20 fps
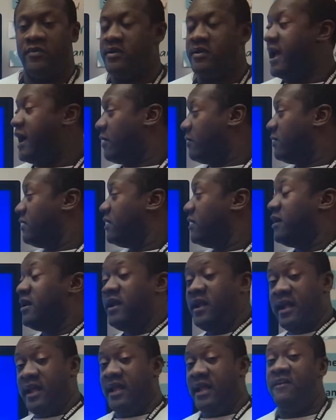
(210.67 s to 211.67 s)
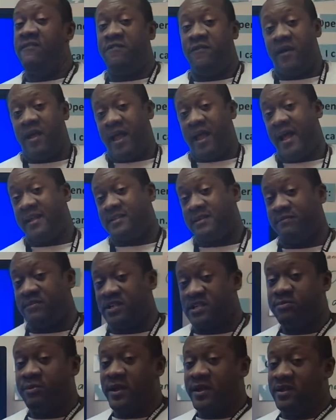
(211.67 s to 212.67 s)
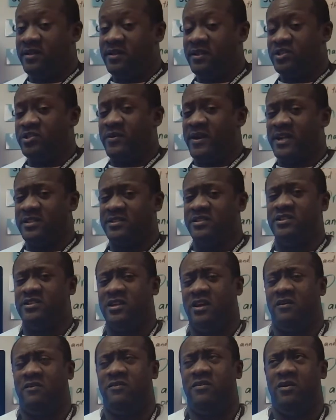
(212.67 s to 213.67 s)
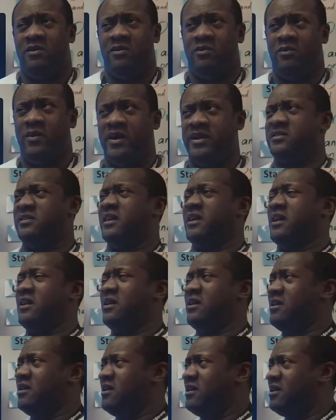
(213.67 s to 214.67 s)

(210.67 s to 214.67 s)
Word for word: Now, if as I'm explaining this, you're asking yourself, wait a second,